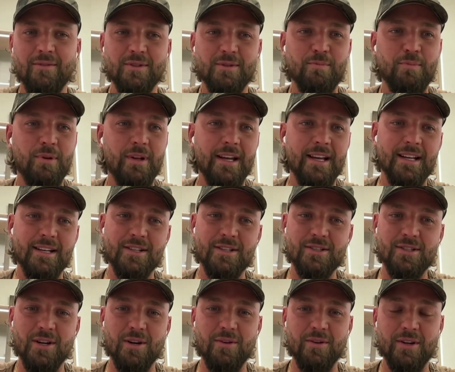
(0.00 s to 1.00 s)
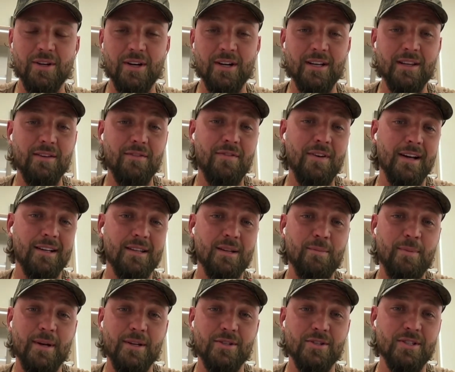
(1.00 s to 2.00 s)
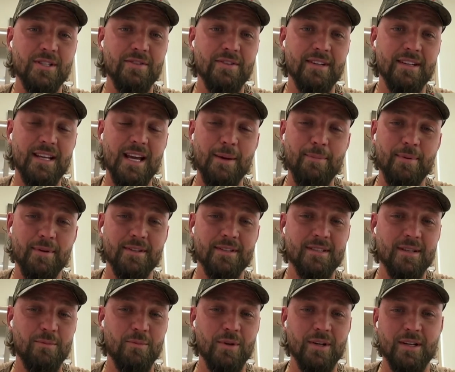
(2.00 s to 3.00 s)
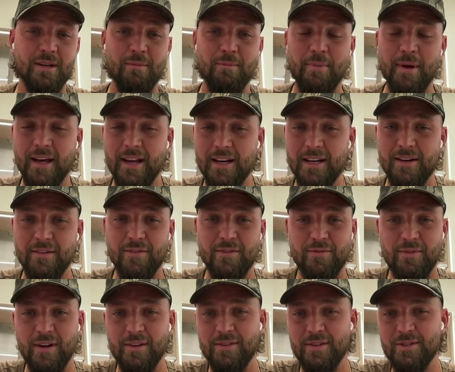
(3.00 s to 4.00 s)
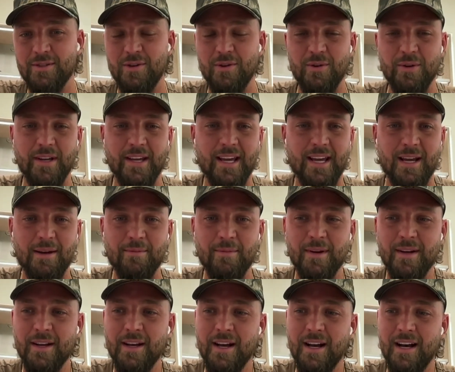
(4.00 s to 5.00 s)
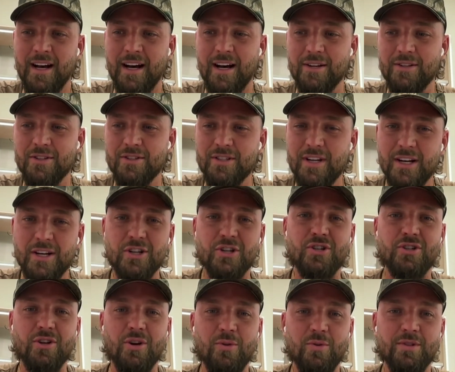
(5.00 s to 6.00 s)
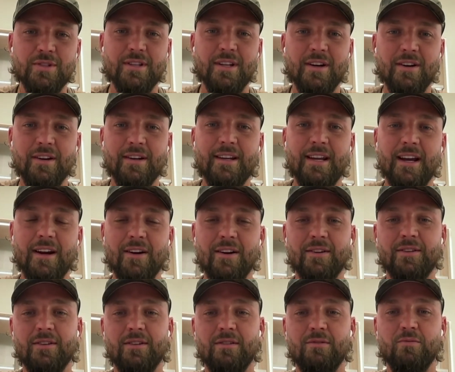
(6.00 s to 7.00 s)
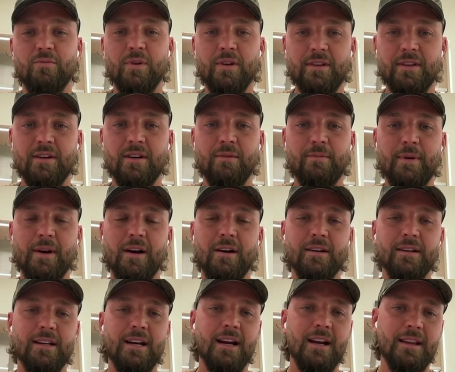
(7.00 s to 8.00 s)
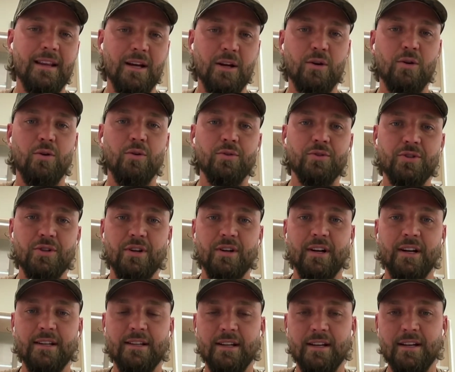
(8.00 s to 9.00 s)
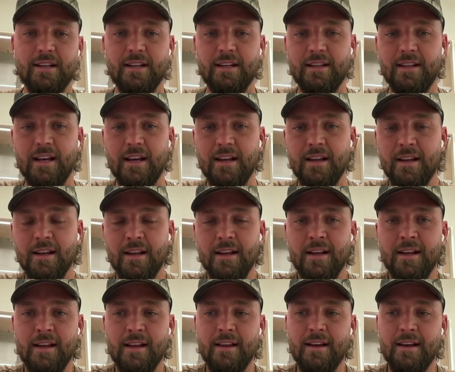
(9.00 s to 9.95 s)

was playing so good. And the fact that the Pacers even kept it somewhat competitive throughout this whole game. Just kind of shows their character and what they're about and kind of that culture and identity that,